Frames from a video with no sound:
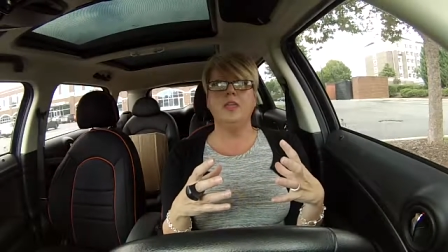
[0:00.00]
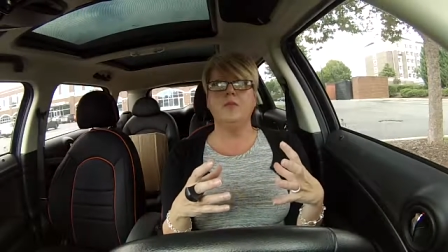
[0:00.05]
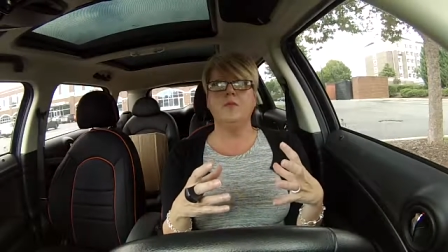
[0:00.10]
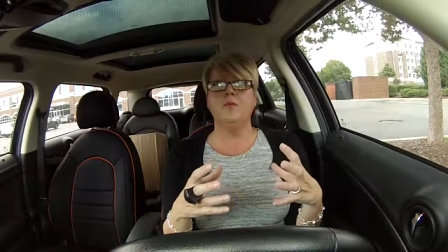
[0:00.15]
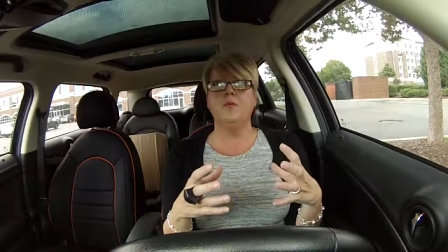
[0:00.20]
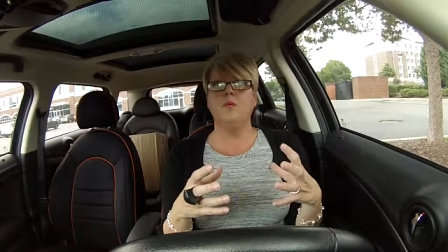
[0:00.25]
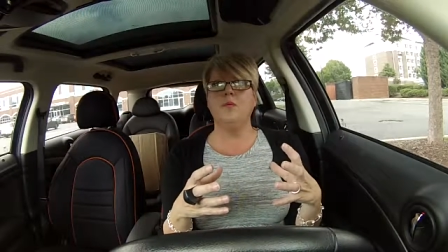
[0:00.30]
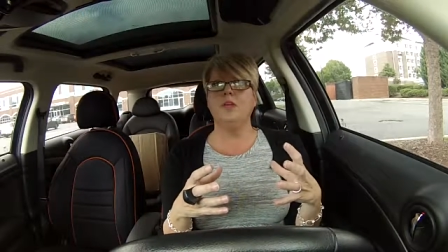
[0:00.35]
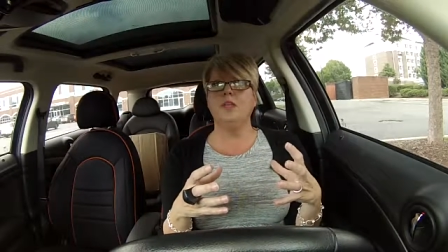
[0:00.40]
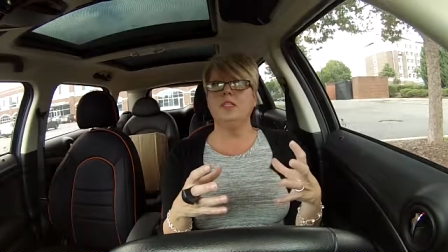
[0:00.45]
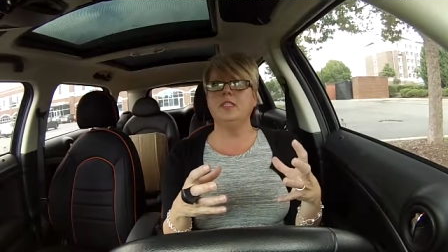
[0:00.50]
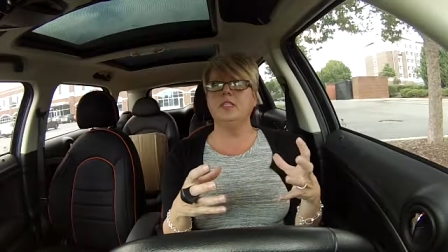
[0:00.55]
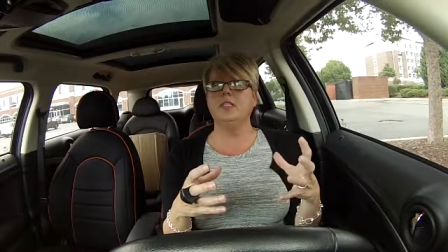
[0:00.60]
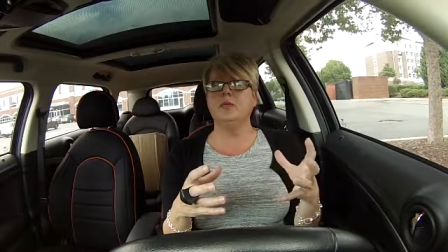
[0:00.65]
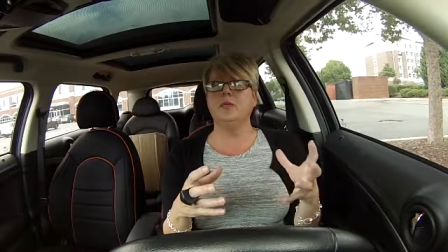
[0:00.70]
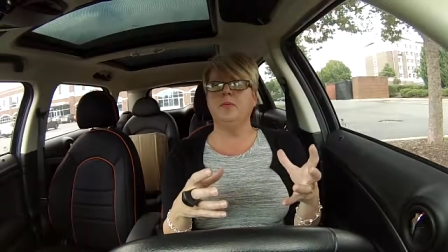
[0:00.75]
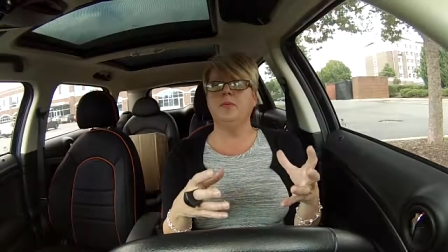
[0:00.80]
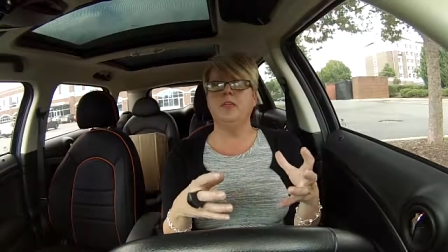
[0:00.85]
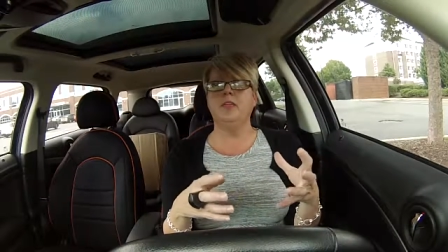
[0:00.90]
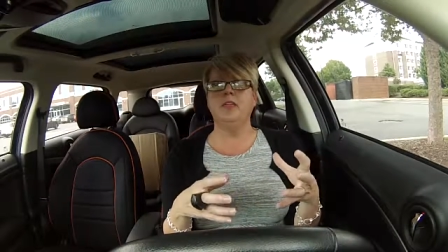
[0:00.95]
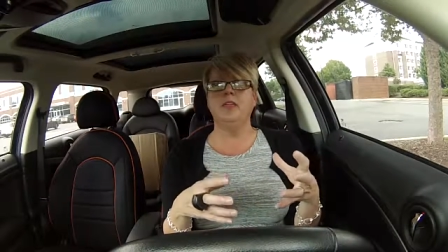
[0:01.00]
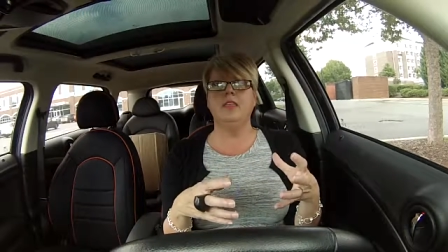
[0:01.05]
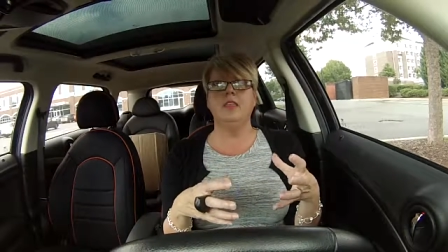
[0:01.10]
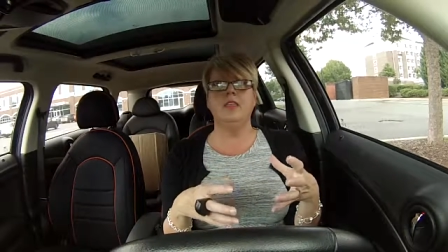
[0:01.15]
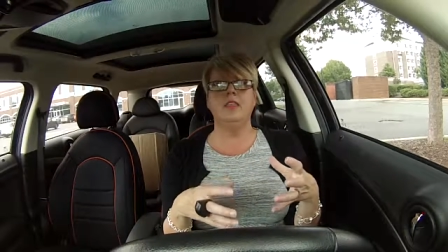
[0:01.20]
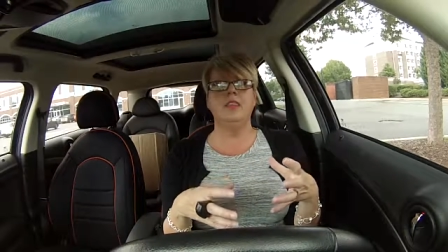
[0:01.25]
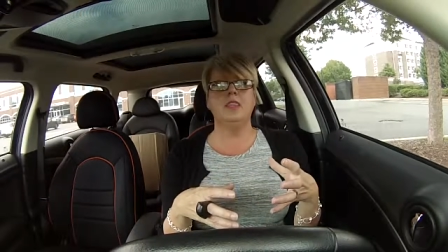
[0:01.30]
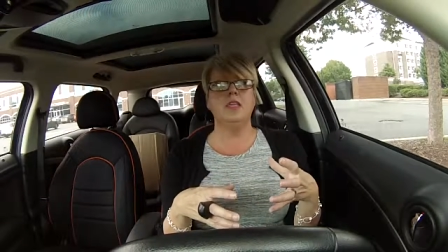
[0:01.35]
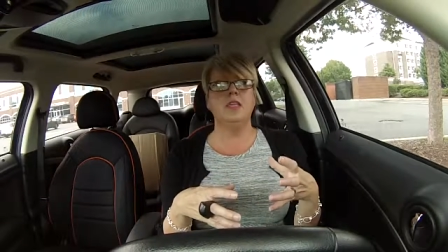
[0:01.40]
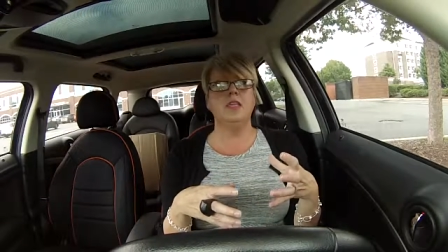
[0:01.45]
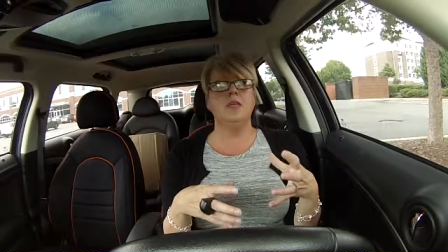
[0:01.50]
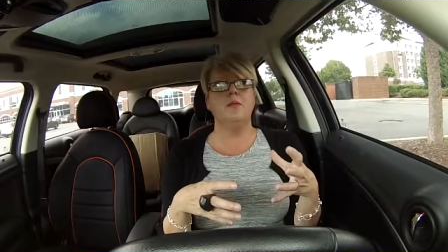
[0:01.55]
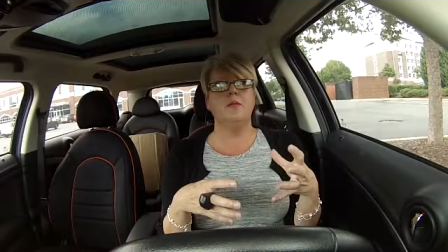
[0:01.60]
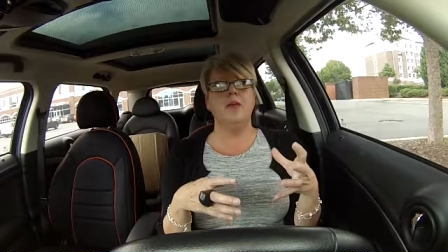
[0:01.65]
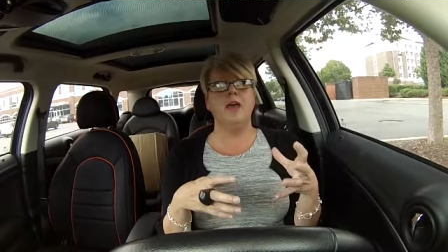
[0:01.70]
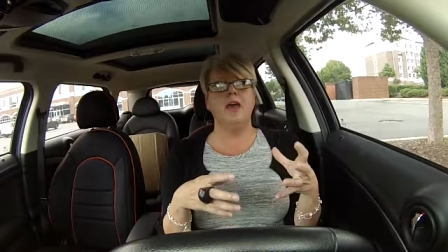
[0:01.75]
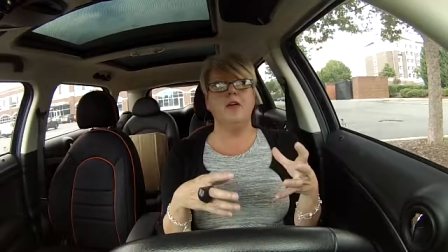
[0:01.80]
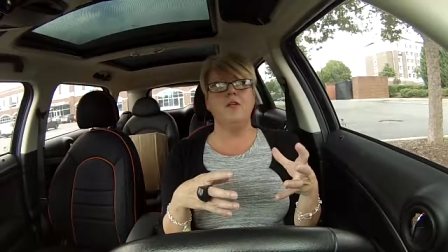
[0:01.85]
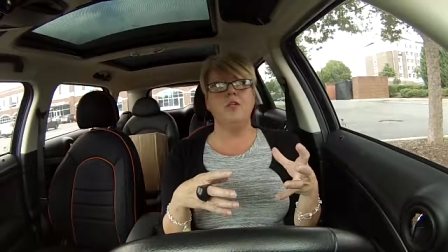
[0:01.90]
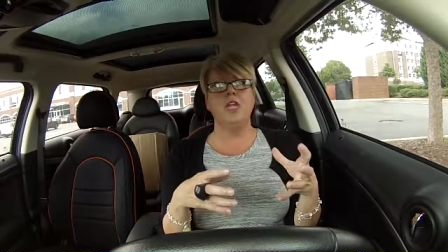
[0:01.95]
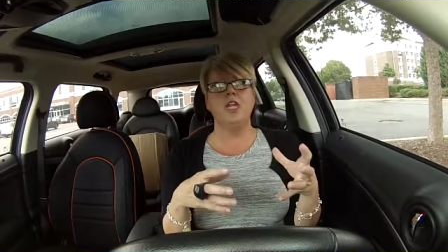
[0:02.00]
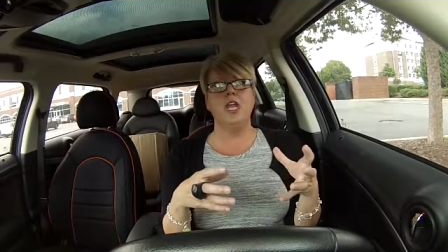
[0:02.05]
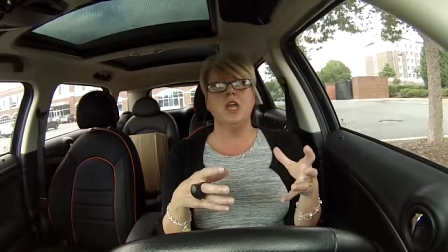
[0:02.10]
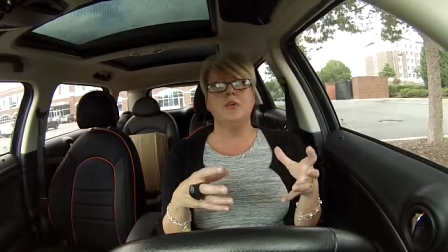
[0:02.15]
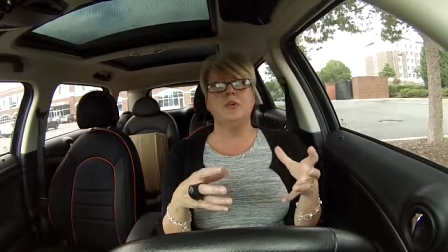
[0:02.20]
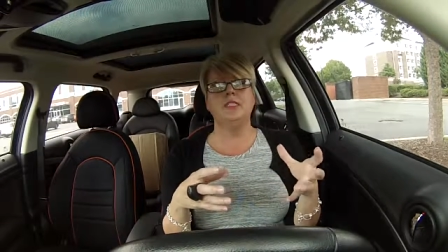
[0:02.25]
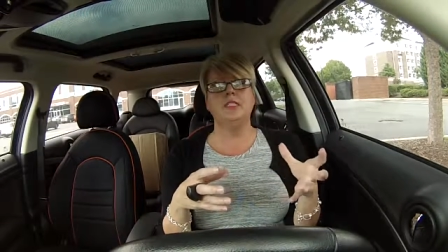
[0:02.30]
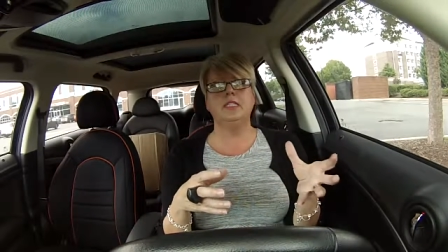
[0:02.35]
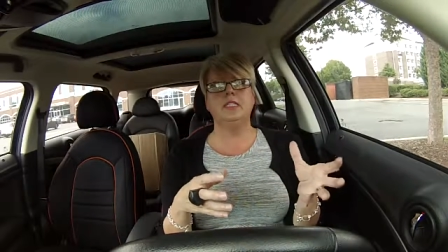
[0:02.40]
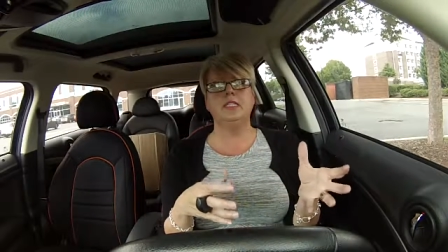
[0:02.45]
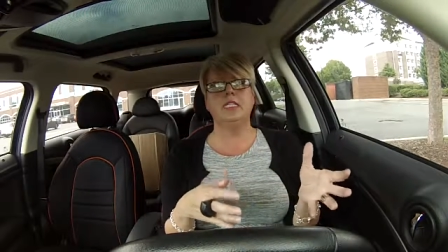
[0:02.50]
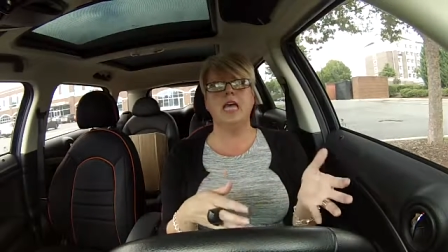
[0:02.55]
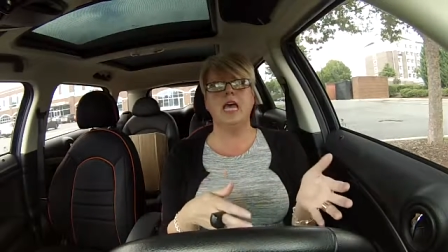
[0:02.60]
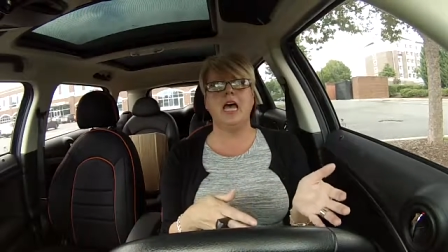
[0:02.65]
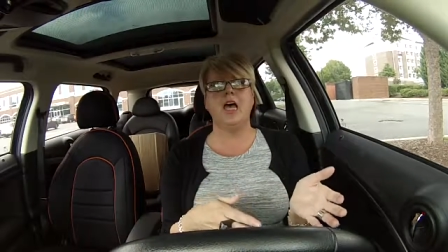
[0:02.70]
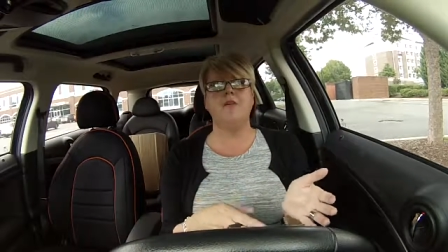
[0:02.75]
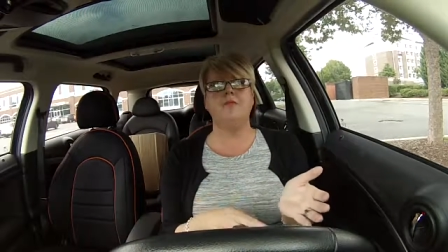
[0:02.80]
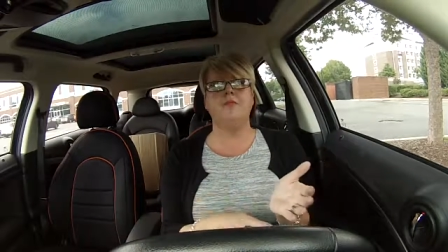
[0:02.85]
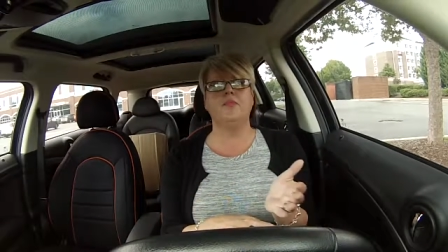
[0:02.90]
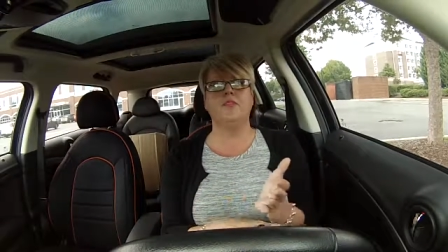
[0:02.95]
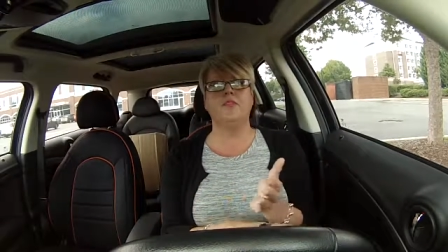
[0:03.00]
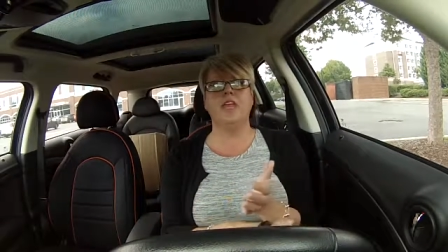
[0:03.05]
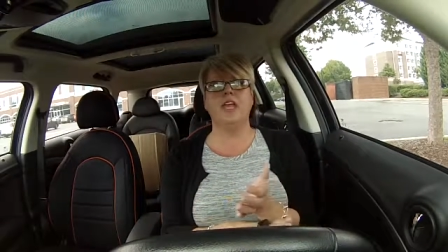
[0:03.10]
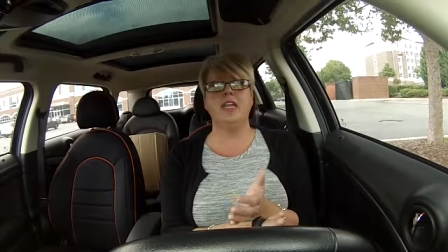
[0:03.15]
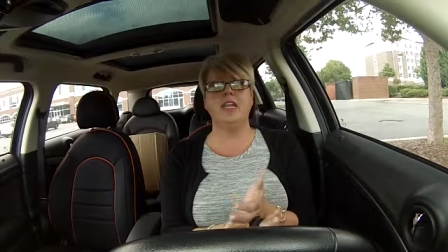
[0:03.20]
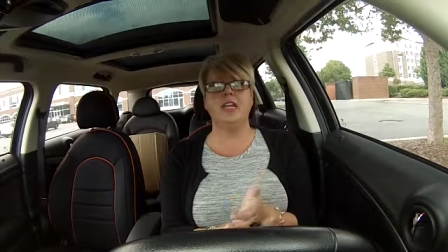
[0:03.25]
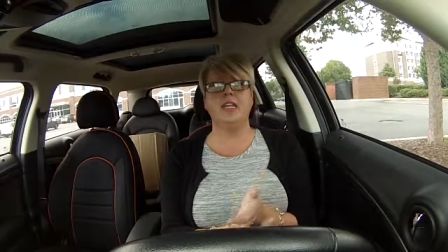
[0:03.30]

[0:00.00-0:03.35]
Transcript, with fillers: it wants to be then think about you know is it time for that